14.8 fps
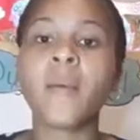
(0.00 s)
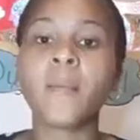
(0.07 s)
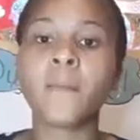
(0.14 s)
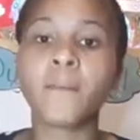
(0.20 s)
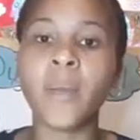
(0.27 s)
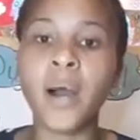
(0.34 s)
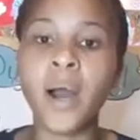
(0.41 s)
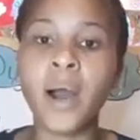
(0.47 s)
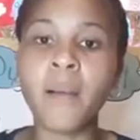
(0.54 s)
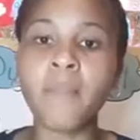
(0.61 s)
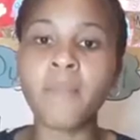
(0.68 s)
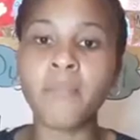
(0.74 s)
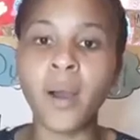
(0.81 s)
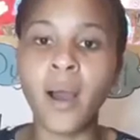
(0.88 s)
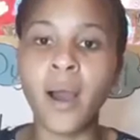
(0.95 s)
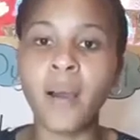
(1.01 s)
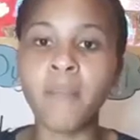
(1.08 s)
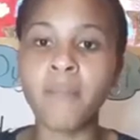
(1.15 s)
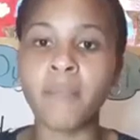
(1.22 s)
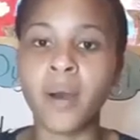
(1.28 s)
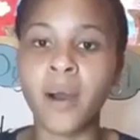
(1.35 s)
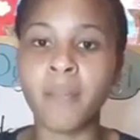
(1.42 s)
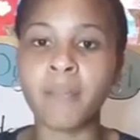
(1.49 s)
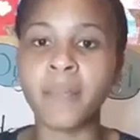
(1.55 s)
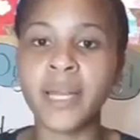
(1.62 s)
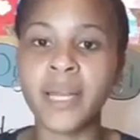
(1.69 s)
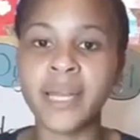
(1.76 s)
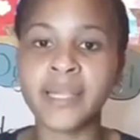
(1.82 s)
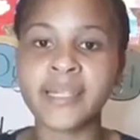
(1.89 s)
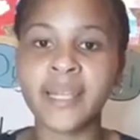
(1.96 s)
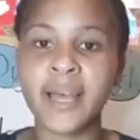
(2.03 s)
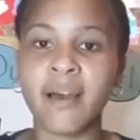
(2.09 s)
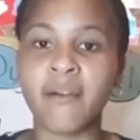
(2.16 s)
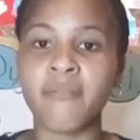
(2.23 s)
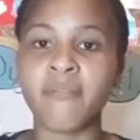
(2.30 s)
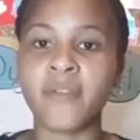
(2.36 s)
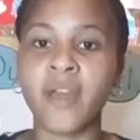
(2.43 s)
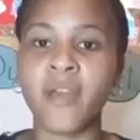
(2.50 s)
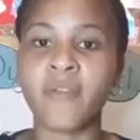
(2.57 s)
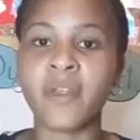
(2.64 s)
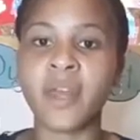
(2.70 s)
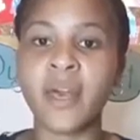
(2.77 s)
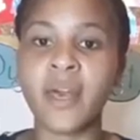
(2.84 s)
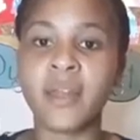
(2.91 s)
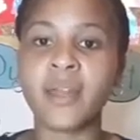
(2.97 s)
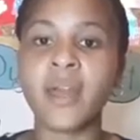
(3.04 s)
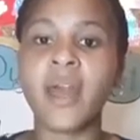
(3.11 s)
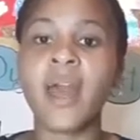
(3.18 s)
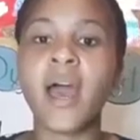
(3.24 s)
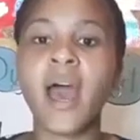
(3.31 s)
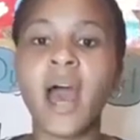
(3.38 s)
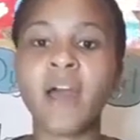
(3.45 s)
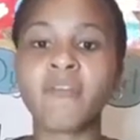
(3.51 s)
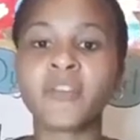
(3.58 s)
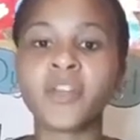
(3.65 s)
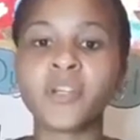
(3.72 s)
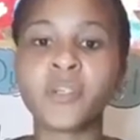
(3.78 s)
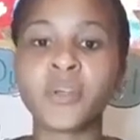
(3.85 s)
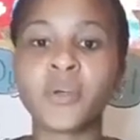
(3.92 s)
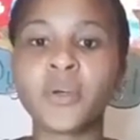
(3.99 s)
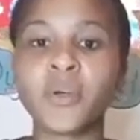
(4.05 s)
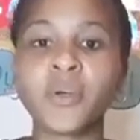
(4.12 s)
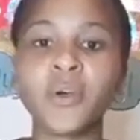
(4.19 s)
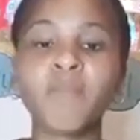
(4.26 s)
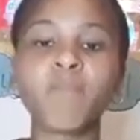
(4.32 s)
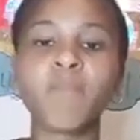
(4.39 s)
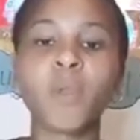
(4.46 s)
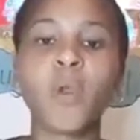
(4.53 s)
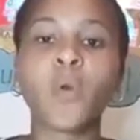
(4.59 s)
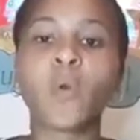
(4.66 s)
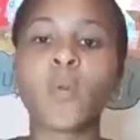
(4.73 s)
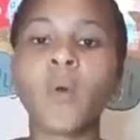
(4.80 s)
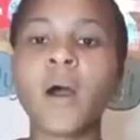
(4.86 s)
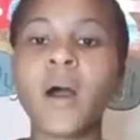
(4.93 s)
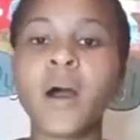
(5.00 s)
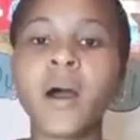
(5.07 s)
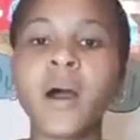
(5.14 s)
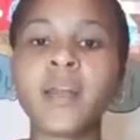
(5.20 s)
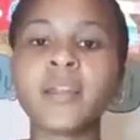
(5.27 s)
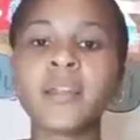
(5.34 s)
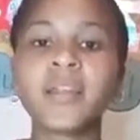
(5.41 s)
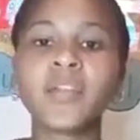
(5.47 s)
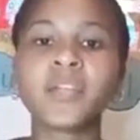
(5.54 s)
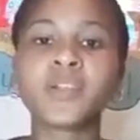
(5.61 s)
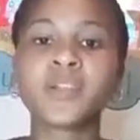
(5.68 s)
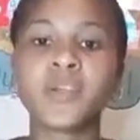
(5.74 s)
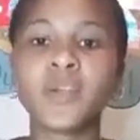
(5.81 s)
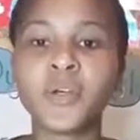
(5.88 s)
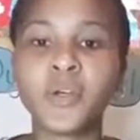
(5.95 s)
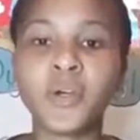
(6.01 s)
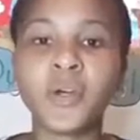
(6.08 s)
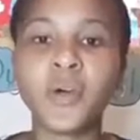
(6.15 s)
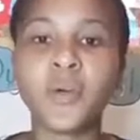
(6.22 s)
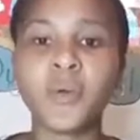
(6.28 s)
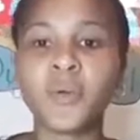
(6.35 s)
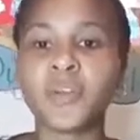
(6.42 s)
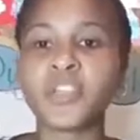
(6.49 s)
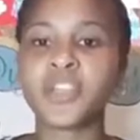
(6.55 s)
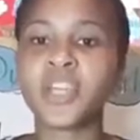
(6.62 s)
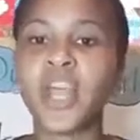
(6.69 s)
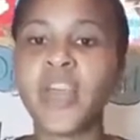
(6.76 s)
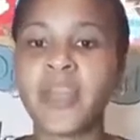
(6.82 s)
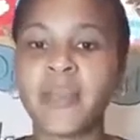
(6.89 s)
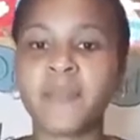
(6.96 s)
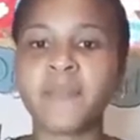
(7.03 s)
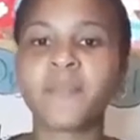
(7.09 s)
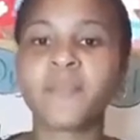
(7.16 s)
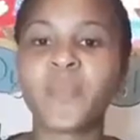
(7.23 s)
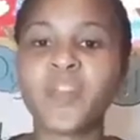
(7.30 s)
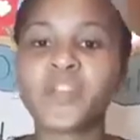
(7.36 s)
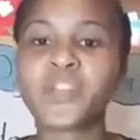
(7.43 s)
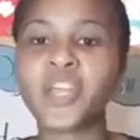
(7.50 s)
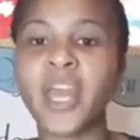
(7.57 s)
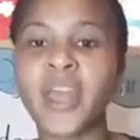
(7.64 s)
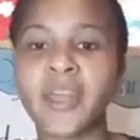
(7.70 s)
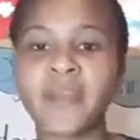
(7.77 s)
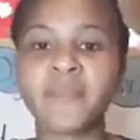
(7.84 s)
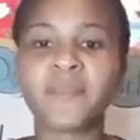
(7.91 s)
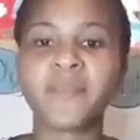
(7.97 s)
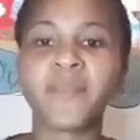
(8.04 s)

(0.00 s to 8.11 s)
Bum Bum Bumbleita. Very good. After two, one, two. Shake, shake,